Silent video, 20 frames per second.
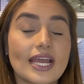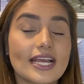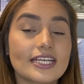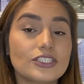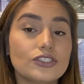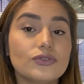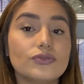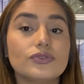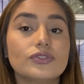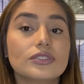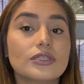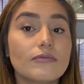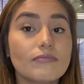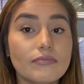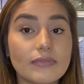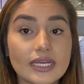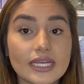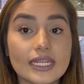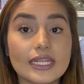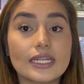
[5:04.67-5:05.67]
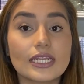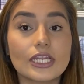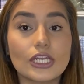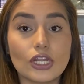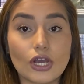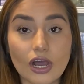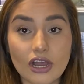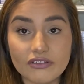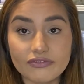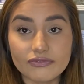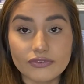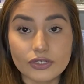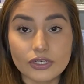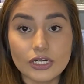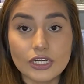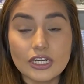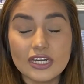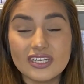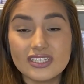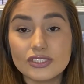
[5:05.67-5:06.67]
as you submitted an offer.
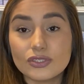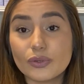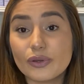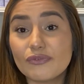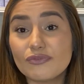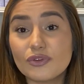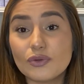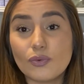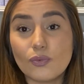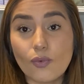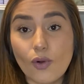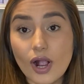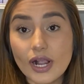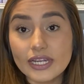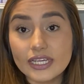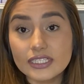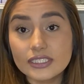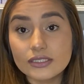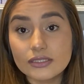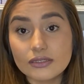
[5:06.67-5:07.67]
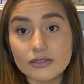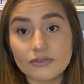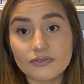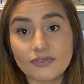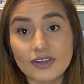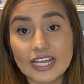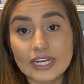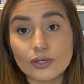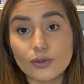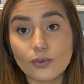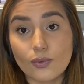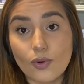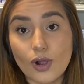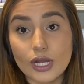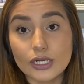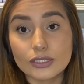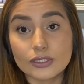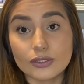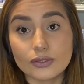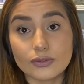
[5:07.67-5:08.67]
So if you walk into your final
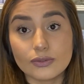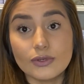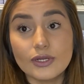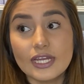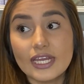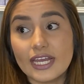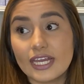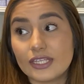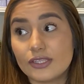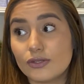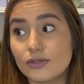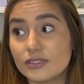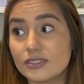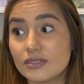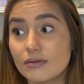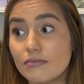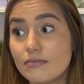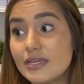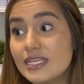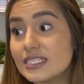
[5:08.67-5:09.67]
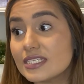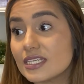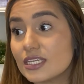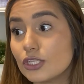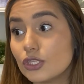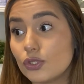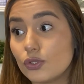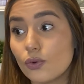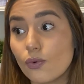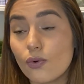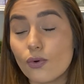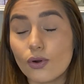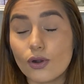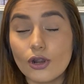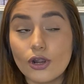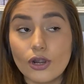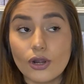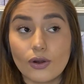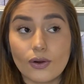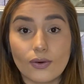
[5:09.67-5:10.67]
walkthrough and there's a missing door
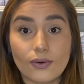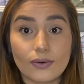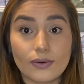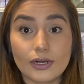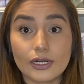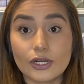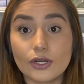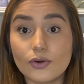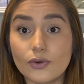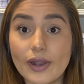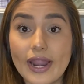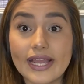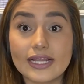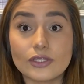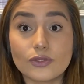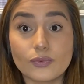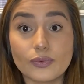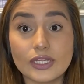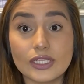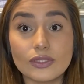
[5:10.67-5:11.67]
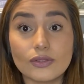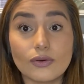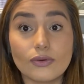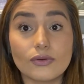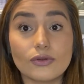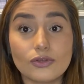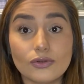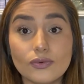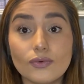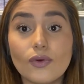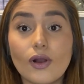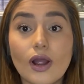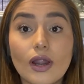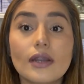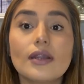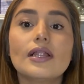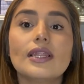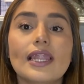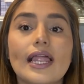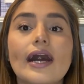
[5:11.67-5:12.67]
or a cracked window, you are
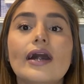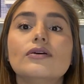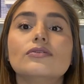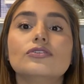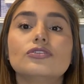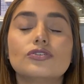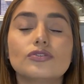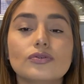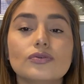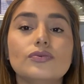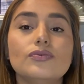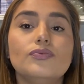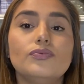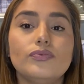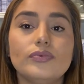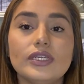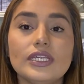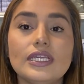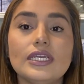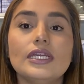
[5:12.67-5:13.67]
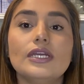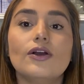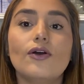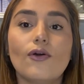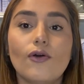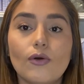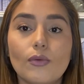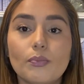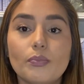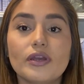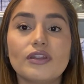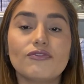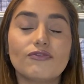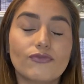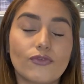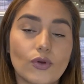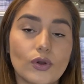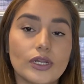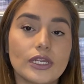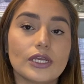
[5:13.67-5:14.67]
allowed to reopen
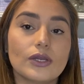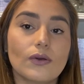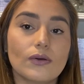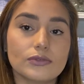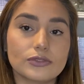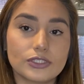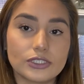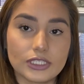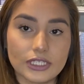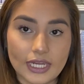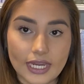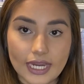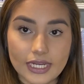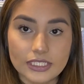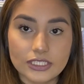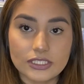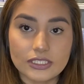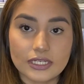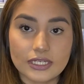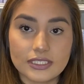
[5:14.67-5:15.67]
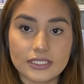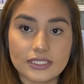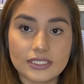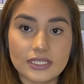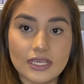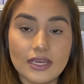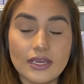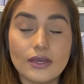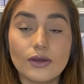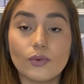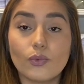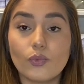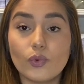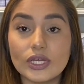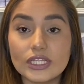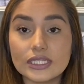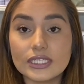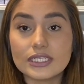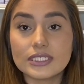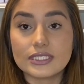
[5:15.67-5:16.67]
for negotiations
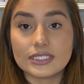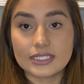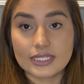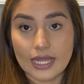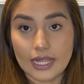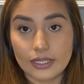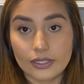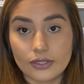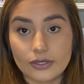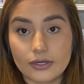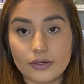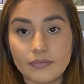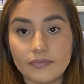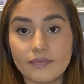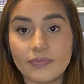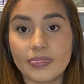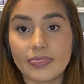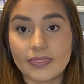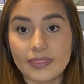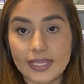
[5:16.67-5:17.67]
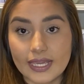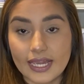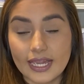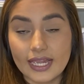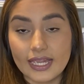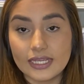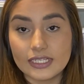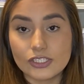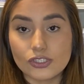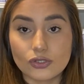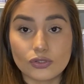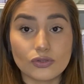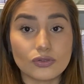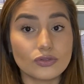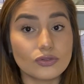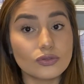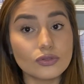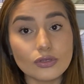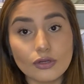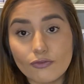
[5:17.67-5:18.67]
with the seller. Okay, so you
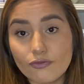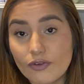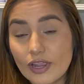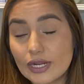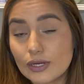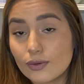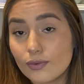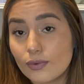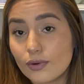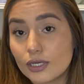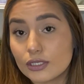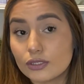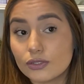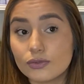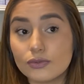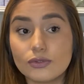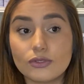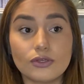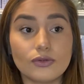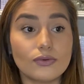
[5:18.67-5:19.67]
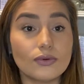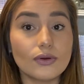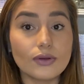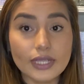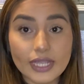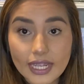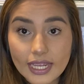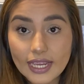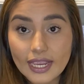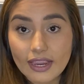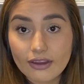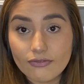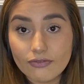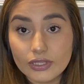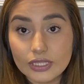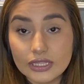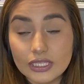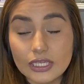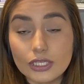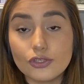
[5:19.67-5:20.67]
do your final walkthrough, you okay
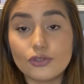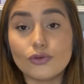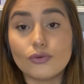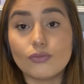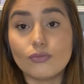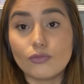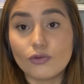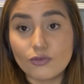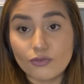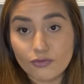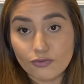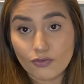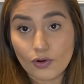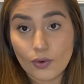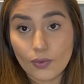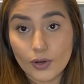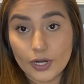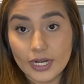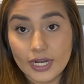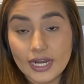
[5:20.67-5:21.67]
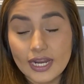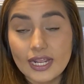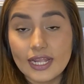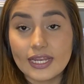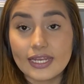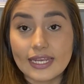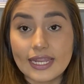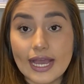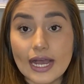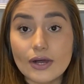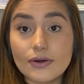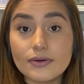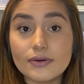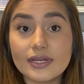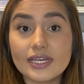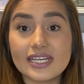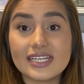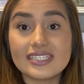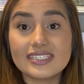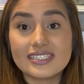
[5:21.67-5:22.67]
everything, you move forward. Now
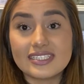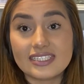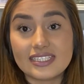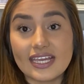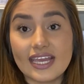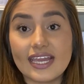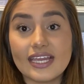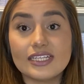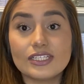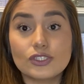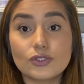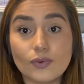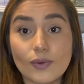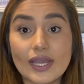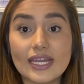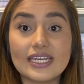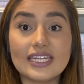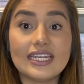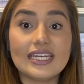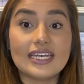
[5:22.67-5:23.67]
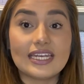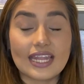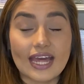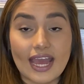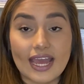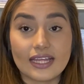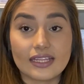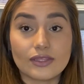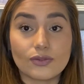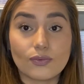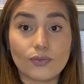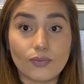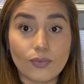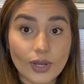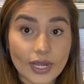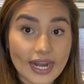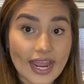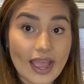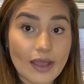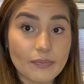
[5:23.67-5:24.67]
is day 29.
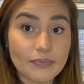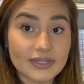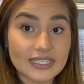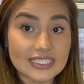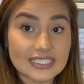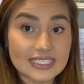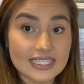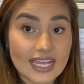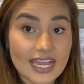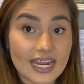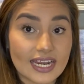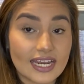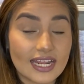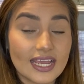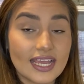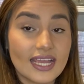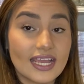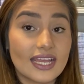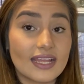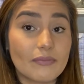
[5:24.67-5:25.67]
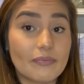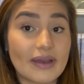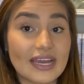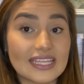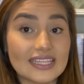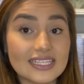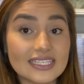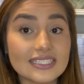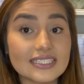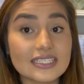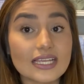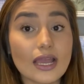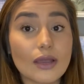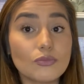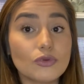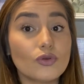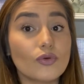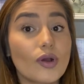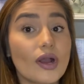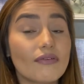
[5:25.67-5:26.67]
What happens then? By this time,
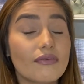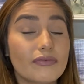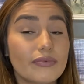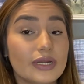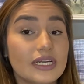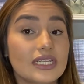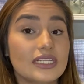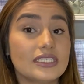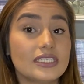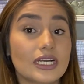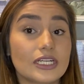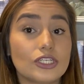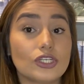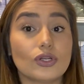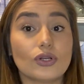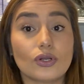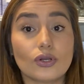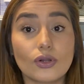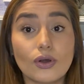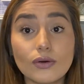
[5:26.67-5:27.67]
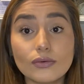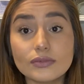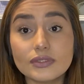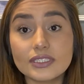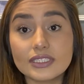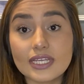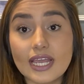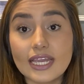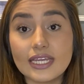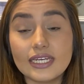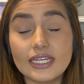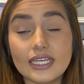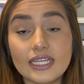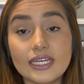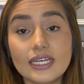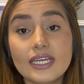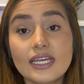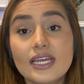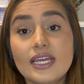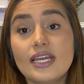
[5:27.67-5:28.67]
you have already done your loan
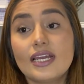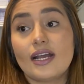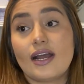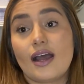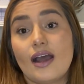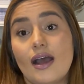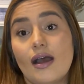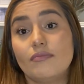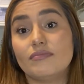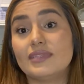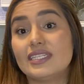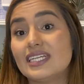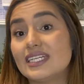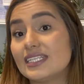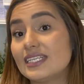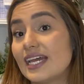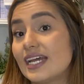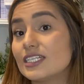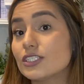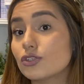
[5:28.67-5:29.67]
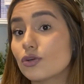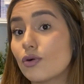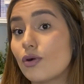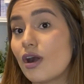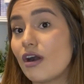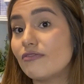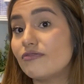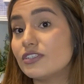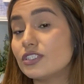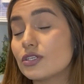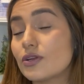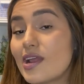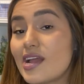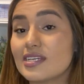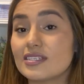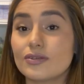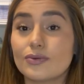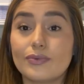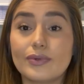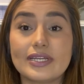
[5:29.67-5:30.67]
signing. The escrow officer
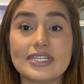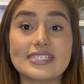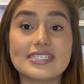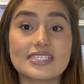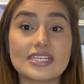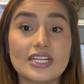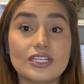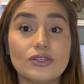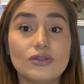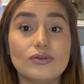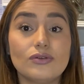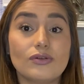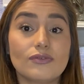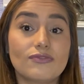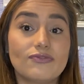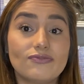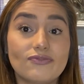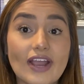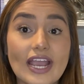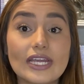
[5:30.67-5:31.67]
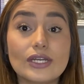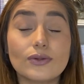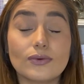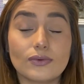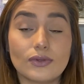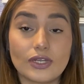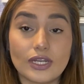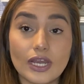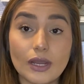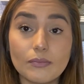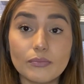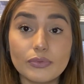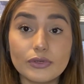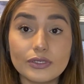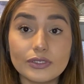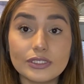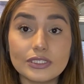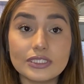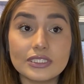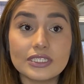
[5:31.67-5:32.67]
has already sent you your final
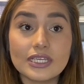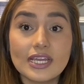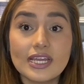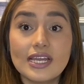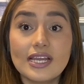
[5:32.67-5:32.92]
numbers.